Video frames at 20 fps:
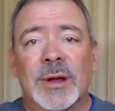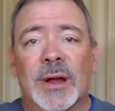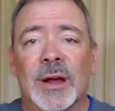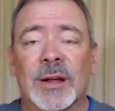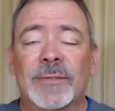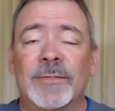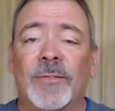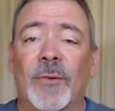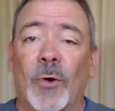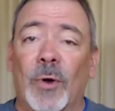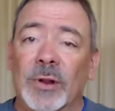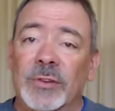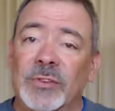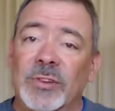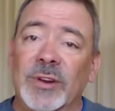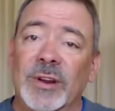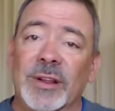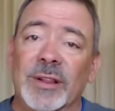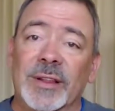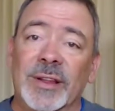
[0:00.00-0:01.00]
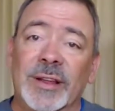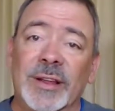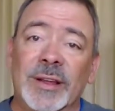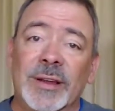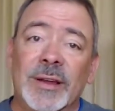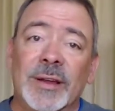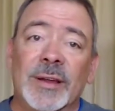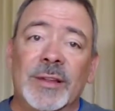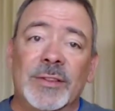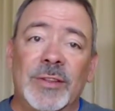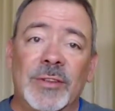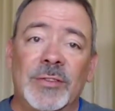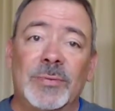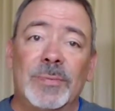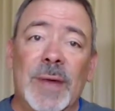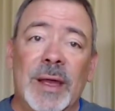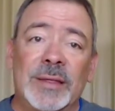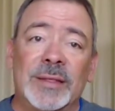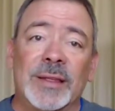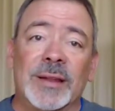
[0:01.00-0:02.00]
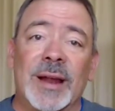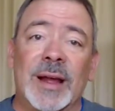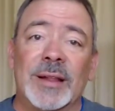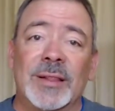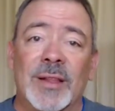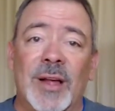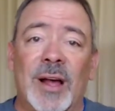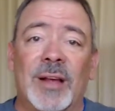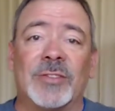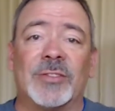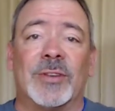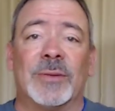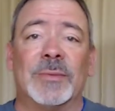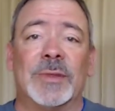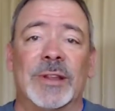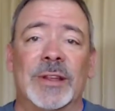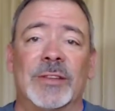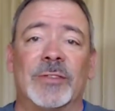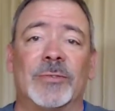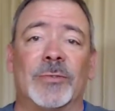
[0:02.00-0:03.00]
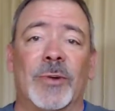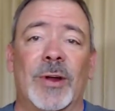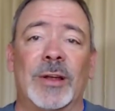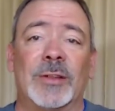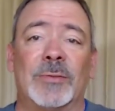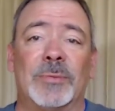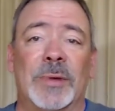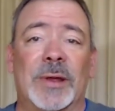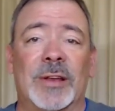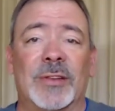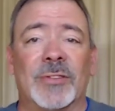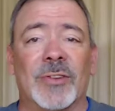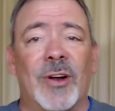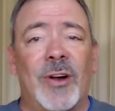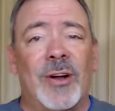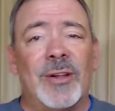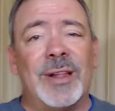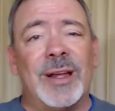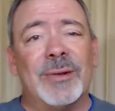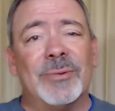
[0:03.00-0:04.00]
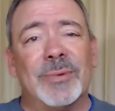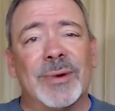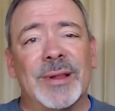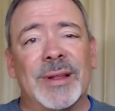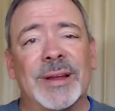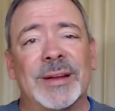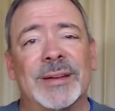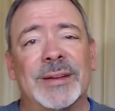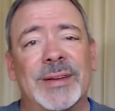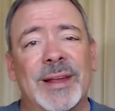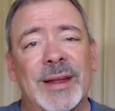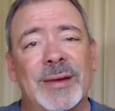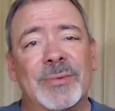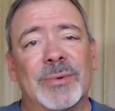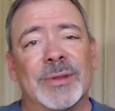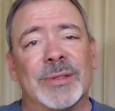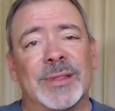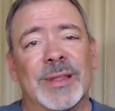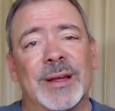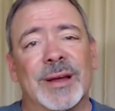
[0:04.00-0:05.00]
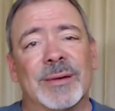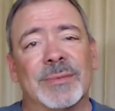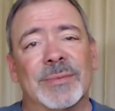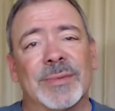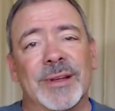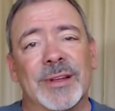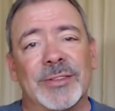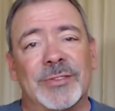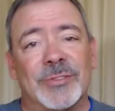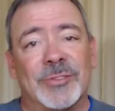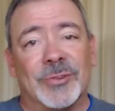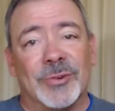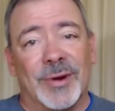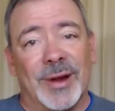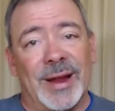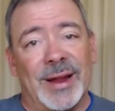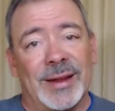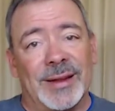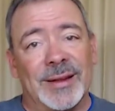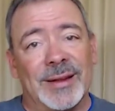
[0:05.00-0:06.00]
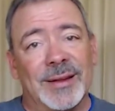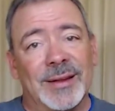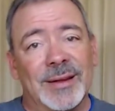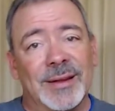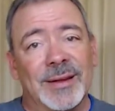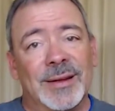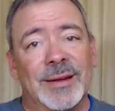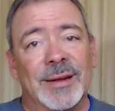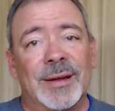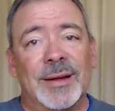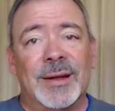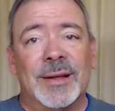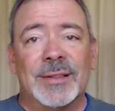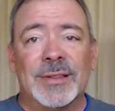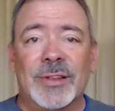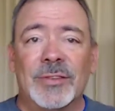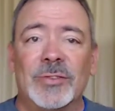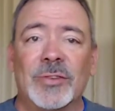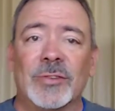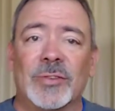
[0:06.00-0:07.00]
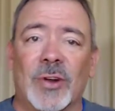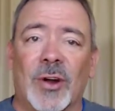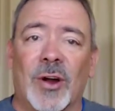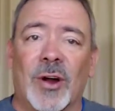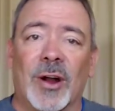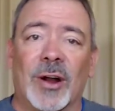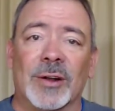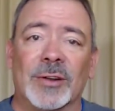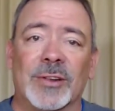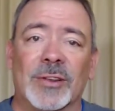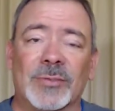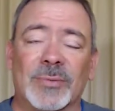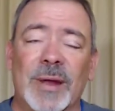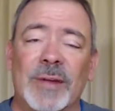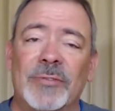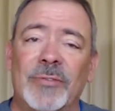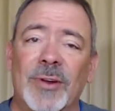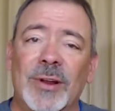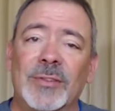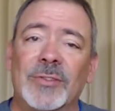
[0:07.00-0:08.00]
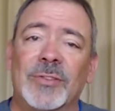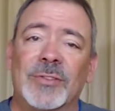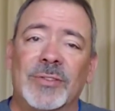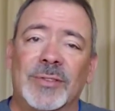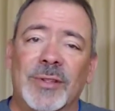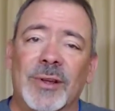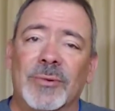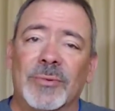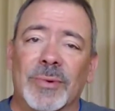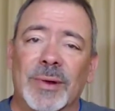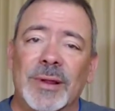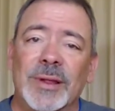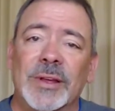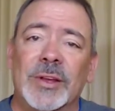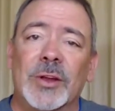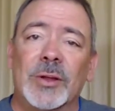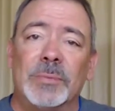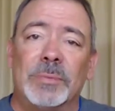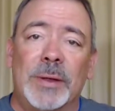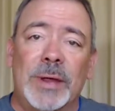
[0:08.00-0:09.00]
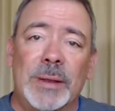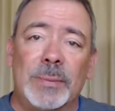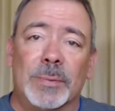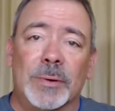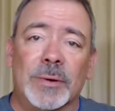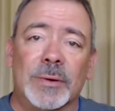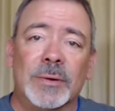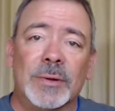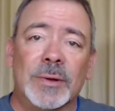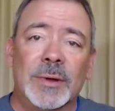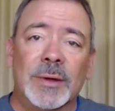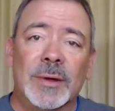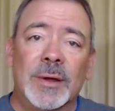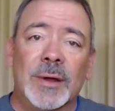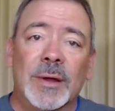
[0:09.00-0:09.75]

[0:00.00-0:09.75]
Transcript: Unfortunately, this meant that I lost some of these friends because all I really did with them is drink. This was hard because my friends, they're really good people.